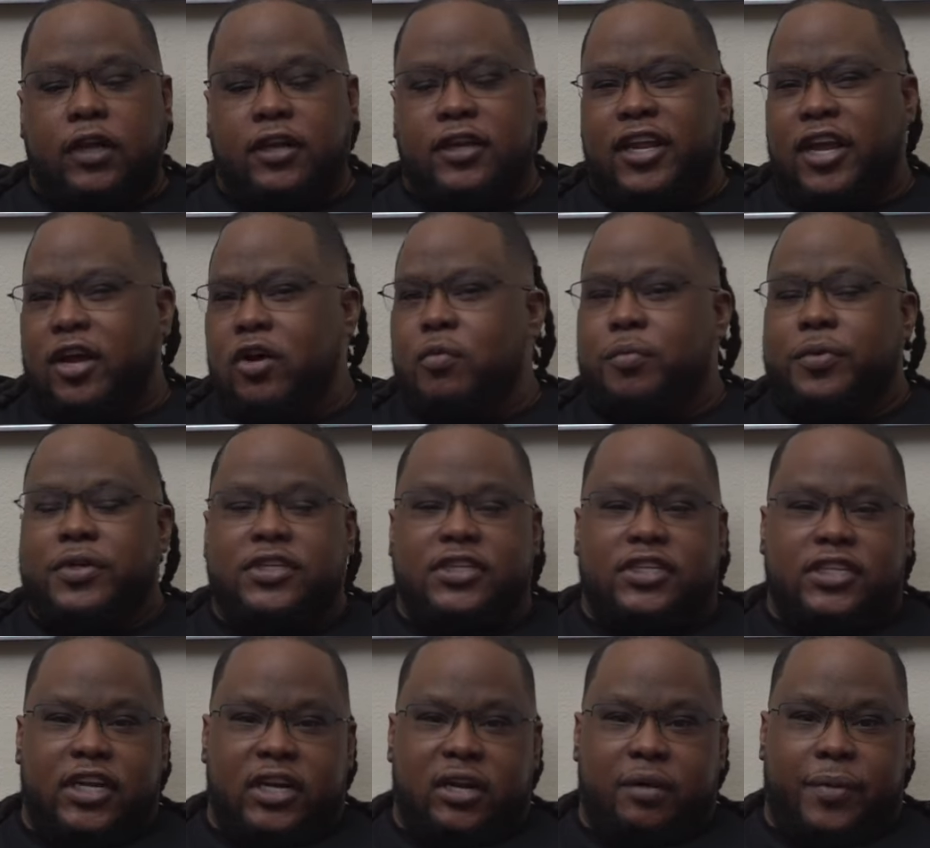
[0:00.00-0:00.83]
they opened the
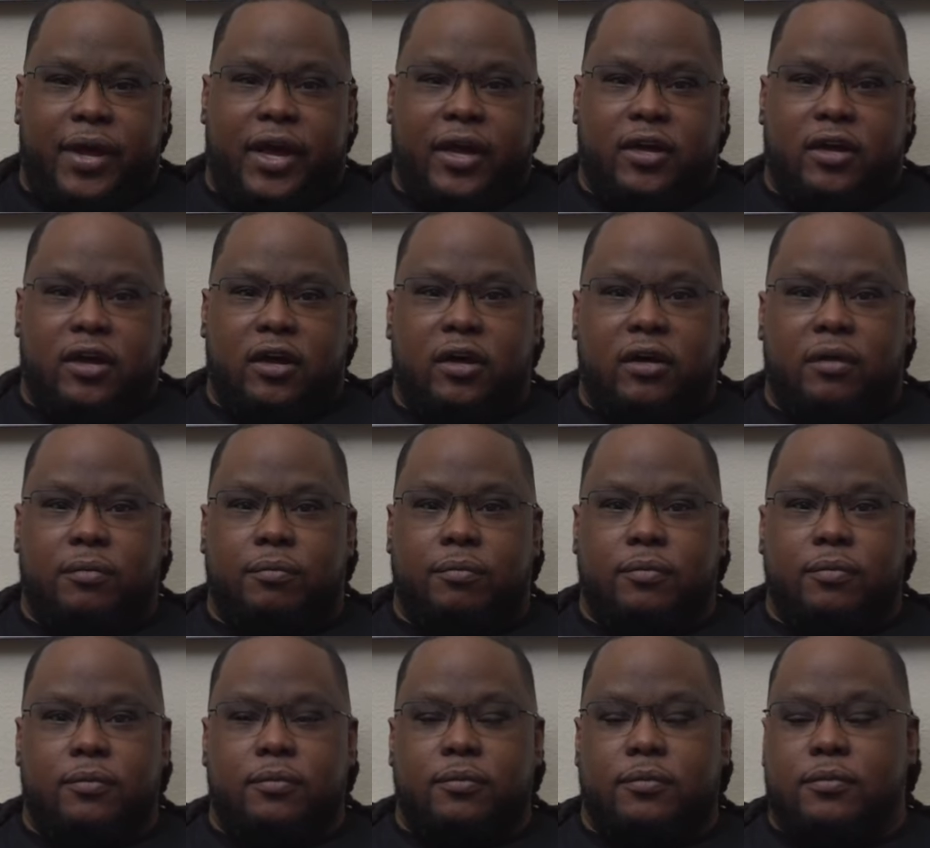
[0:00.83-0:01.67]
city back up.
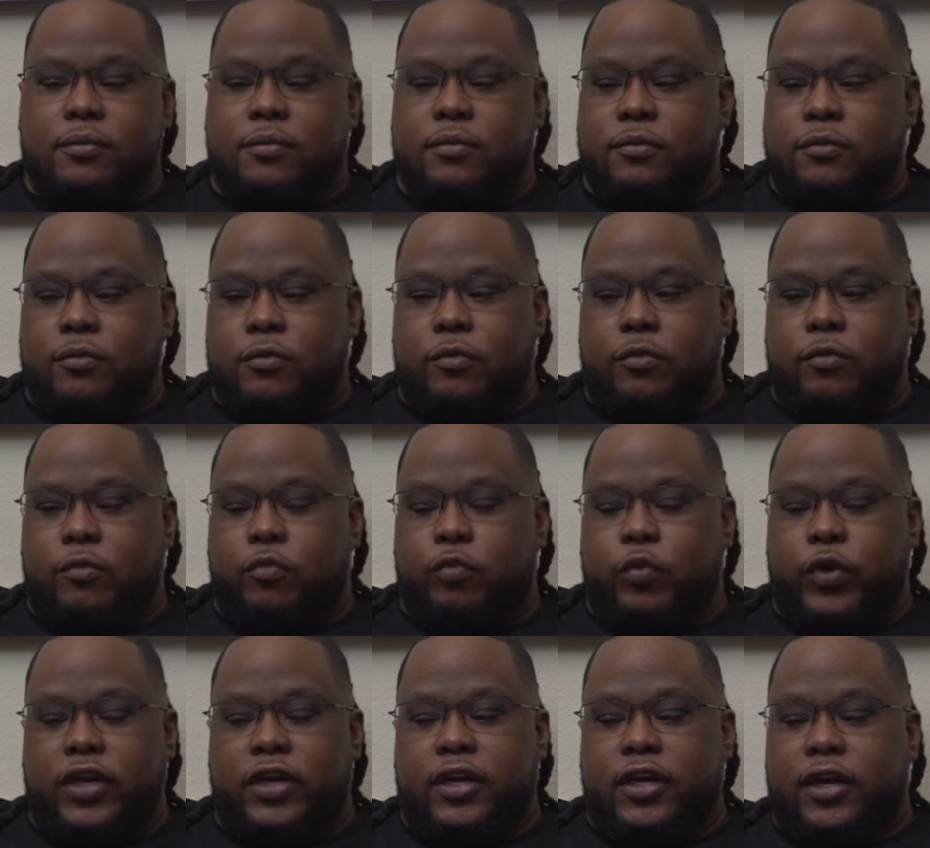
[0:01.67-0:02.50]
Mm-hmm.
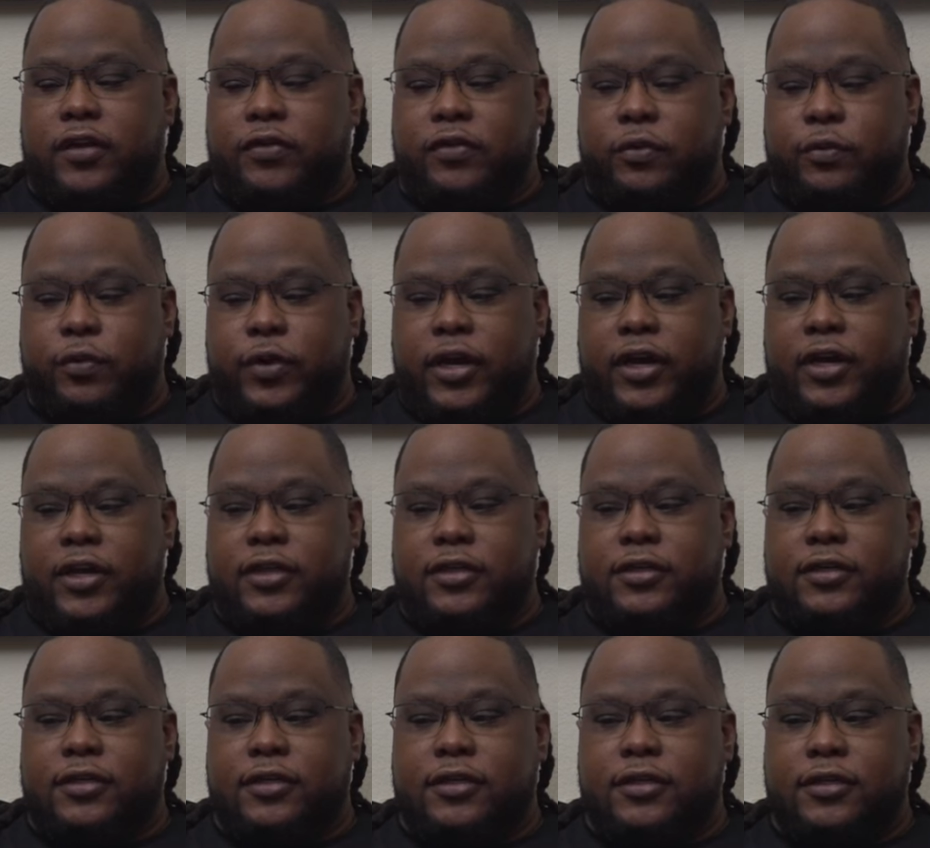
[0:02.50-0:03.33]
We did the
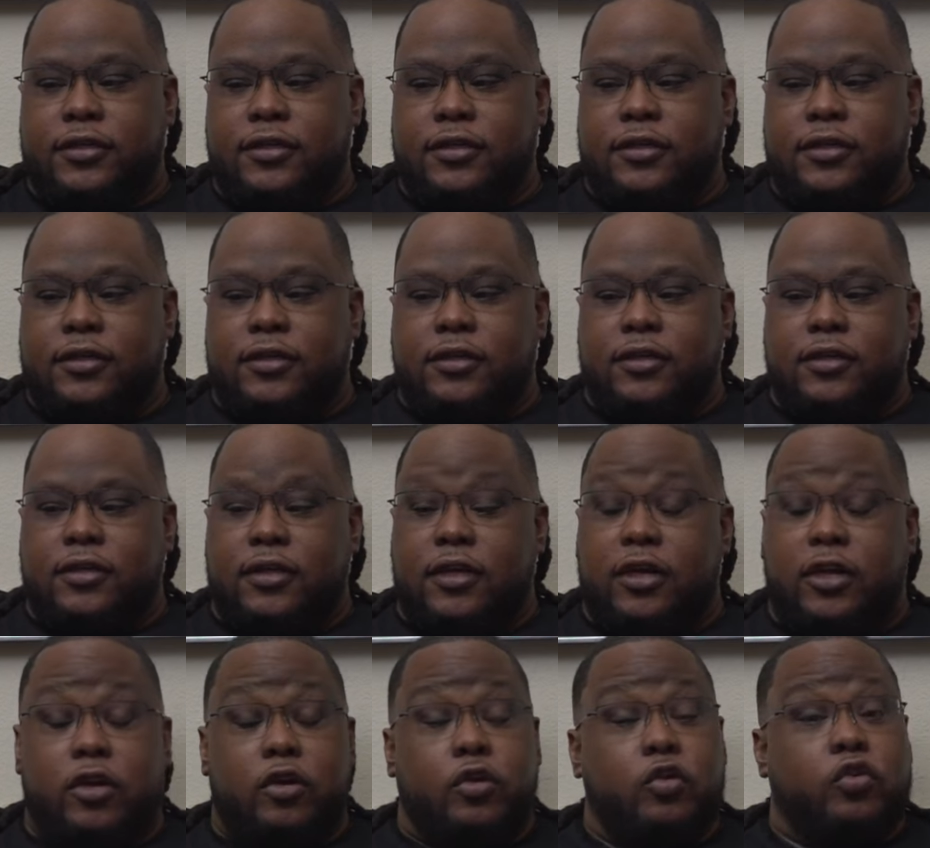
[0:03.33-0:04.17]
race,
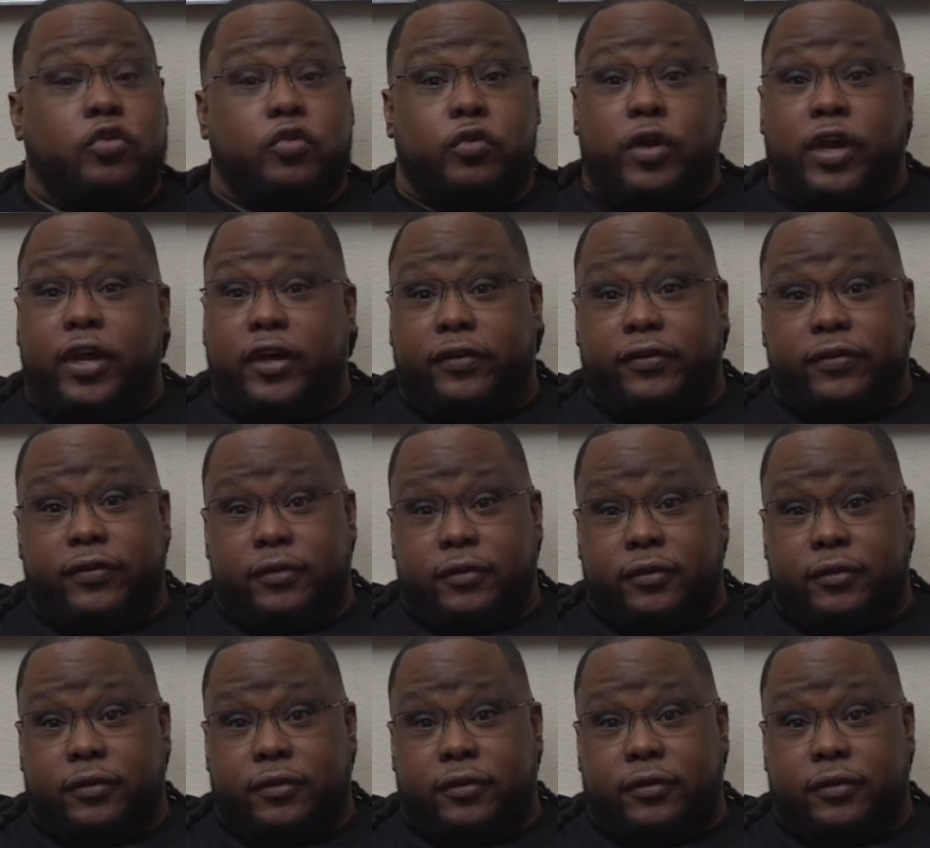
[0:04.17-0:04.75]
huge race.